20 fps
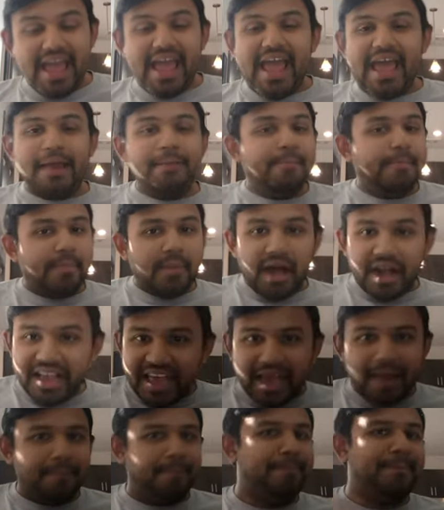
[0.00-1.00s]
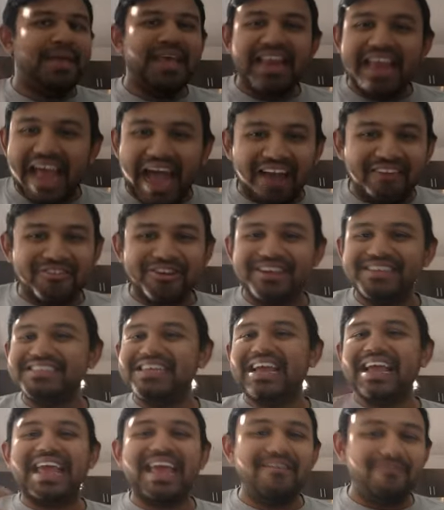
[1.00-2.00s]
And again, pediatrics
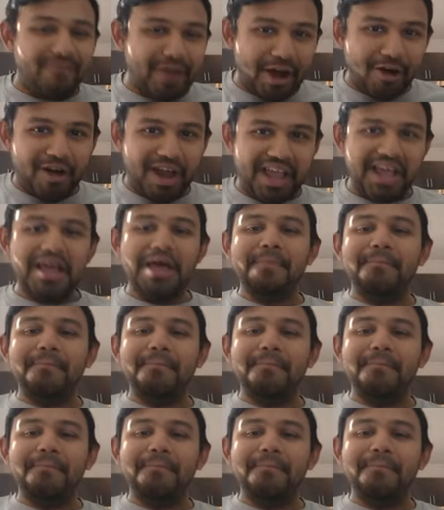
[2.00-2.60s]
can vary,